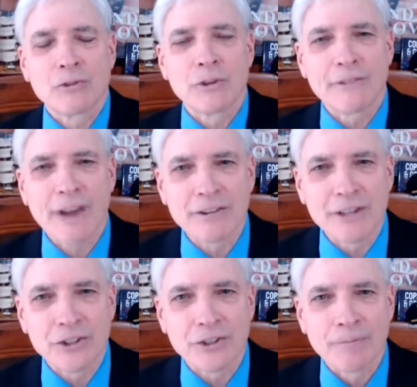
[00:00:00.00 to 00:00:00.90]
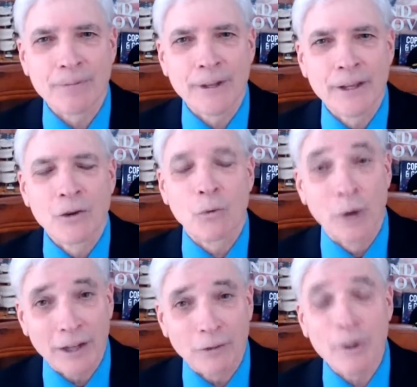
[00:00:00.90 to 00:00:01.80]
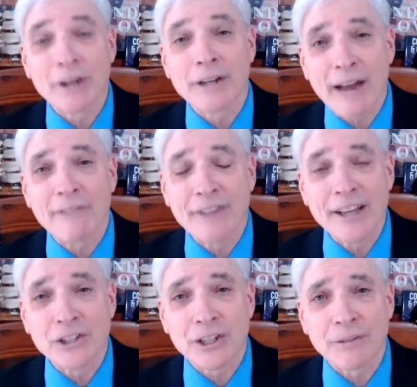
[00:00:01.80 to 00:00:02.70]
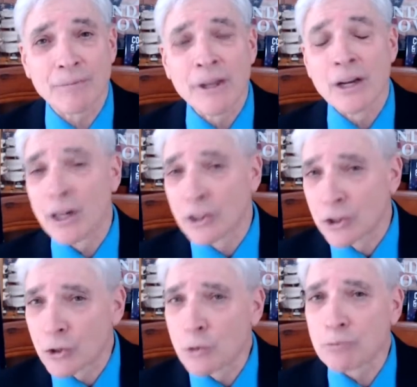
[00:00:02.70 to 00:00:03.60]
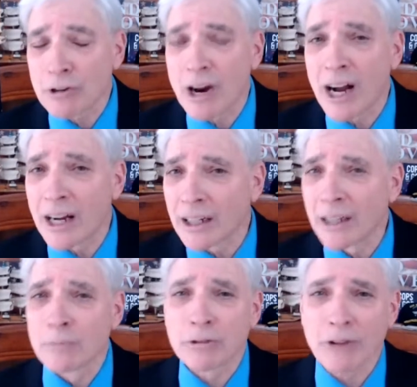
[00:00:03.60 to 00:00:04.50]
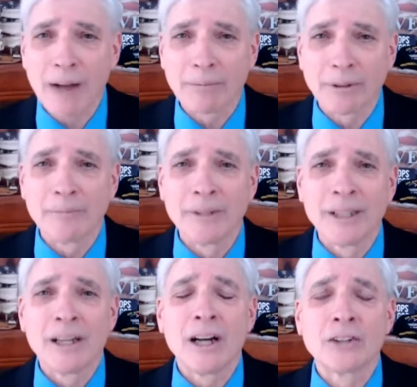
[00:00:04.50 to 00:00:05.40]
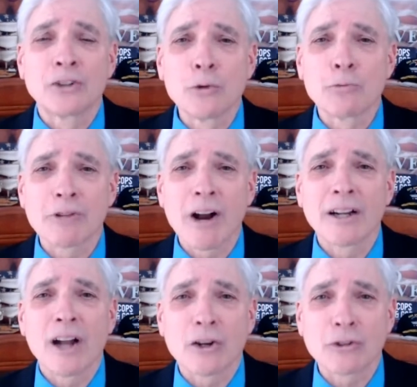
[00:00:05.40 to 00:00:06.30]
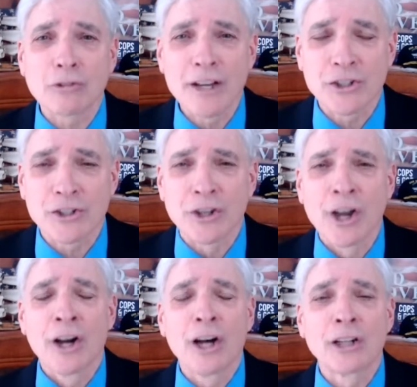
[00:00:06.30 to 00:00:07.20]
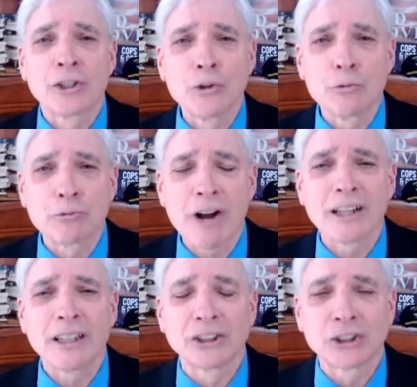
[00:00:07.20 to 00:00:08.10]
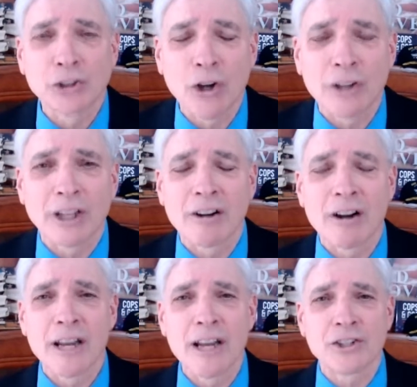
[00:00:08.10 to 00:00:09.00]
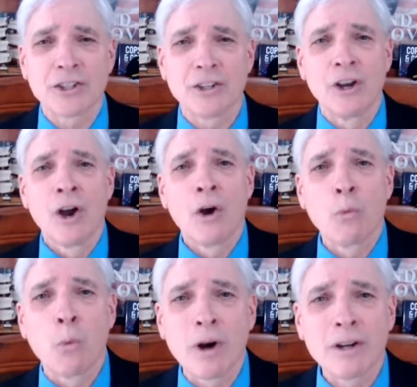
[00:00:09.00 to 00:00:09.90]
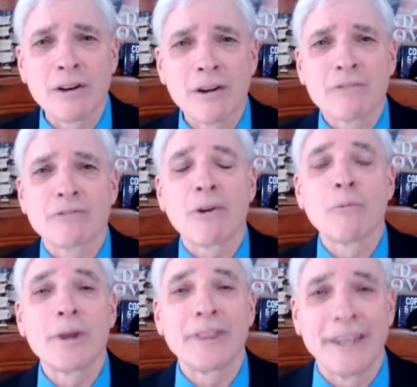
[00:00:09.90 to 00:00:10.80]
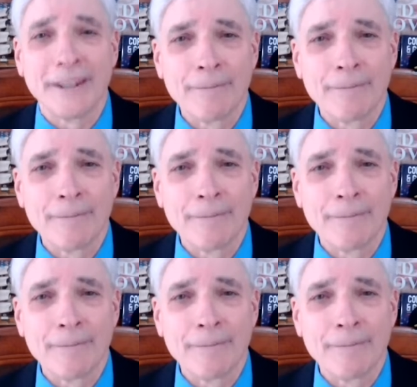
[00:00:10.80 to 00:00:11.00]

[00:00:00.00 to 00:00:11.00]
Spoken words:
the virus. Well, we are now facing a two-pronged problem, a two-pronged crisis, a two-pronged assault on our nation. One from within,